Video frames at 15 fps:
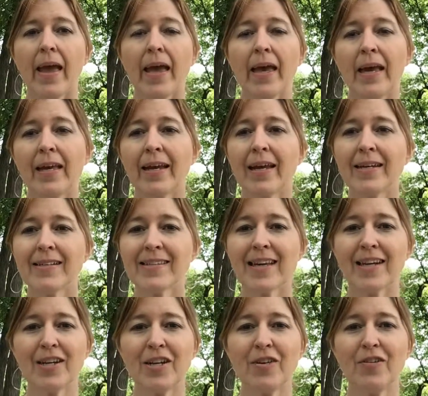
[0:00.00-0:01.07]
and I
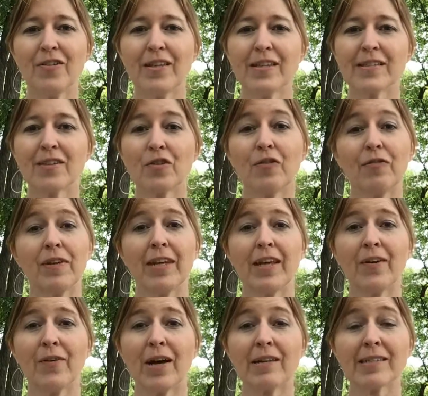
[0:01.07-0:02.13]
decided to do this little
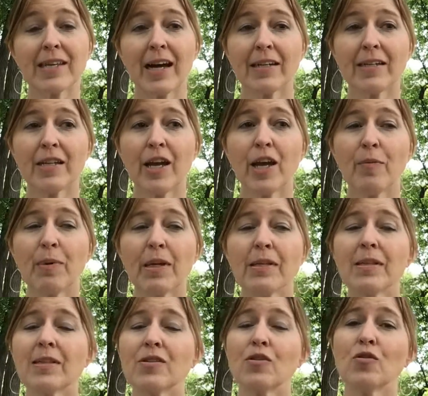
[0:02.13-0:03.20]
video outside today
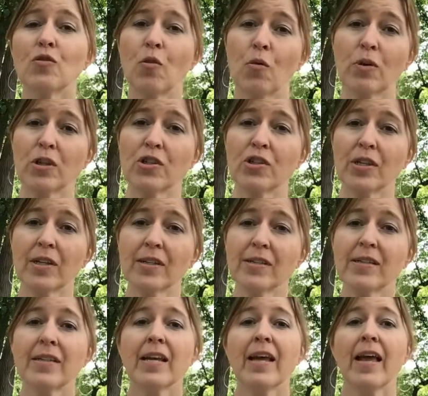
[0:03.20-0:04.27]
because it is
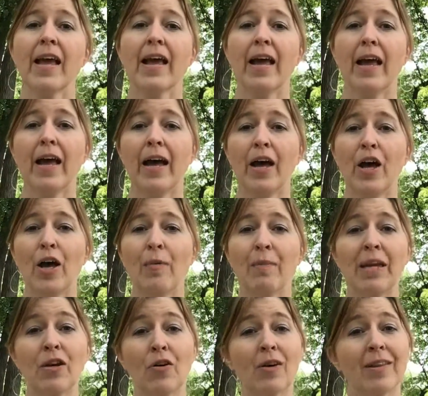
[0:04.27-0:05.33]
gorgeous
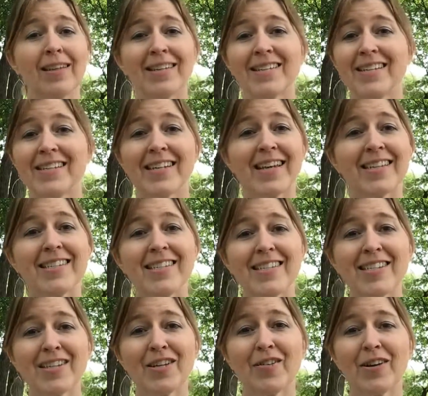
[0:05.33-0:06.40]
in Arlington,
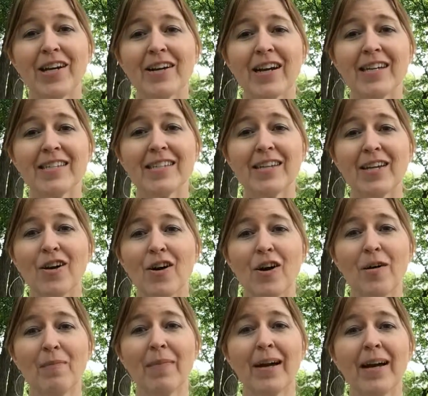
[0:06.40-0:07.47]
Texas. So here I sit
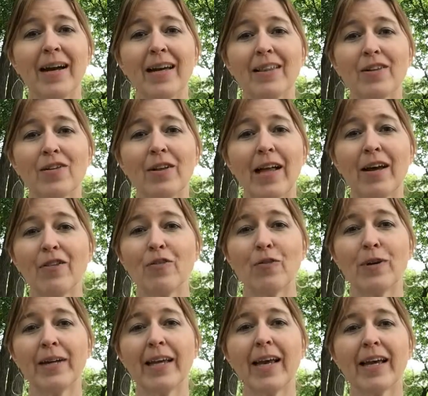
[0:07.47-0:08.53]
on my little
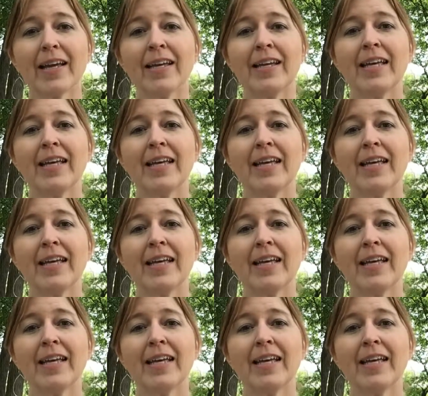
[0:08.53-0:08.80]
outdoor deck,